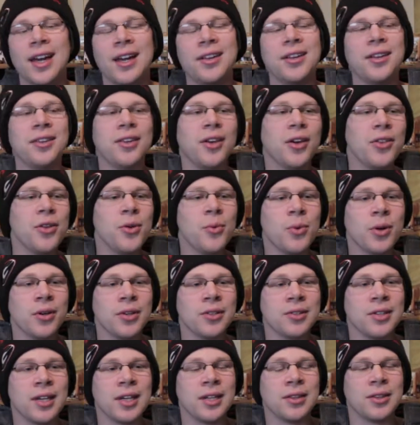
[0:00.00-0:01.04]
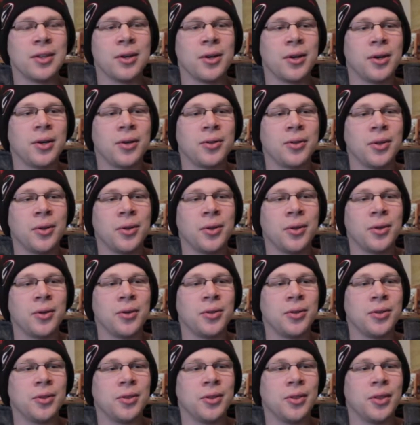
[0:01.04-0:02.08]
And then the other one is like
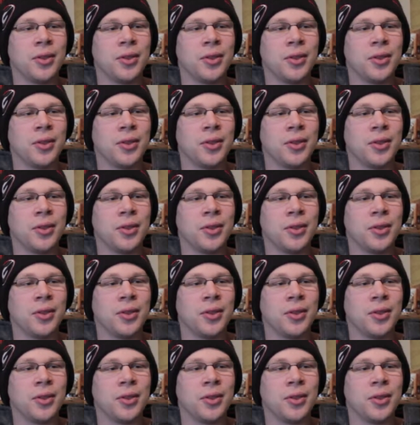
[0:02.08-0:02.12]
the